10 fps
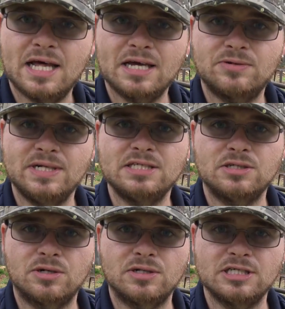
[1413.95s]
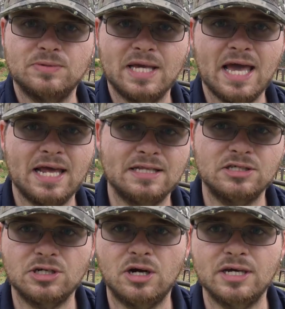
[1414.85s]
to that green circle as we can in
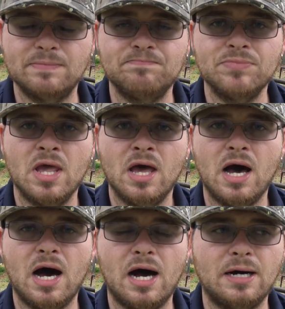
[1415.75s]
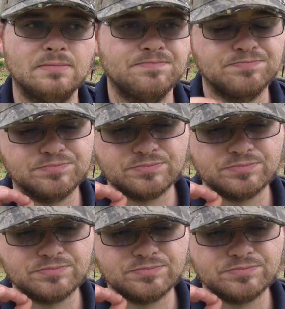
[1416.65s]
the target. Um,